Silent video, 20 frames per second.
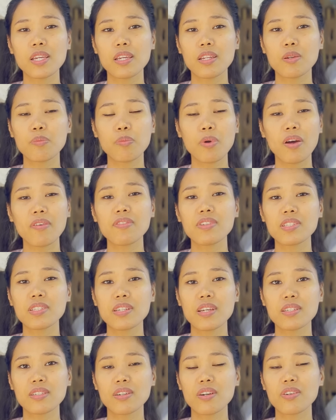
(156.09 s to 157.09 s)
in the
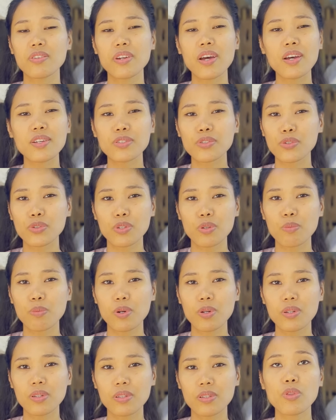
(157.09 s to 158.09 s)
provinces are not
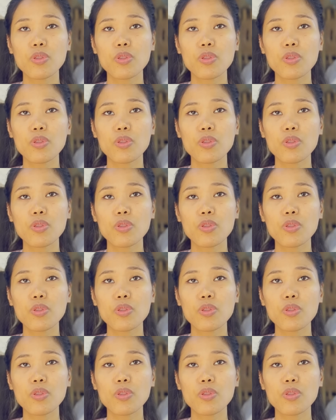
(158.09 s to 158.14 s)
suitable